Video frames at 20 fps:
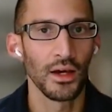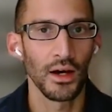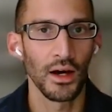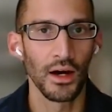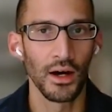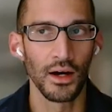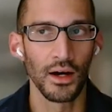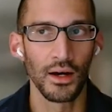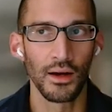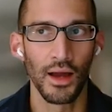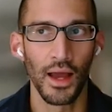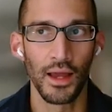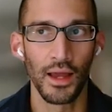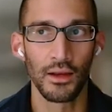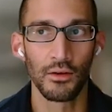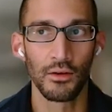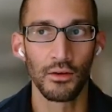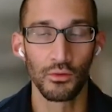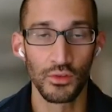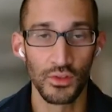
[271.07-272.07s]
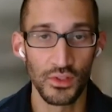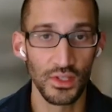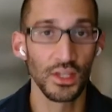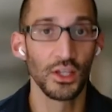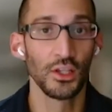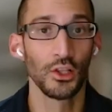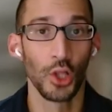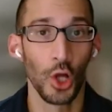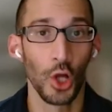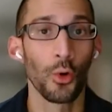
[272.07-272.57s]
and
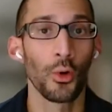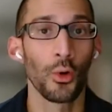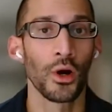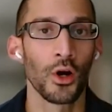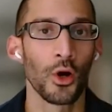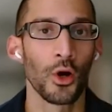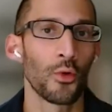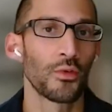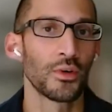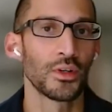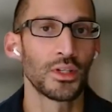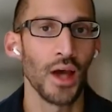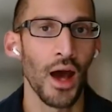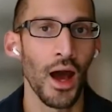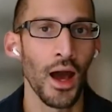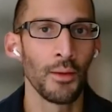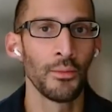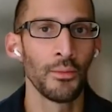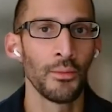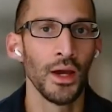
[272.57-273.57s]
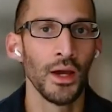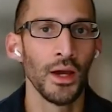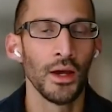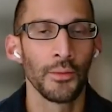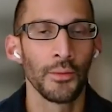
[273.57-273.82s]
see lower over time.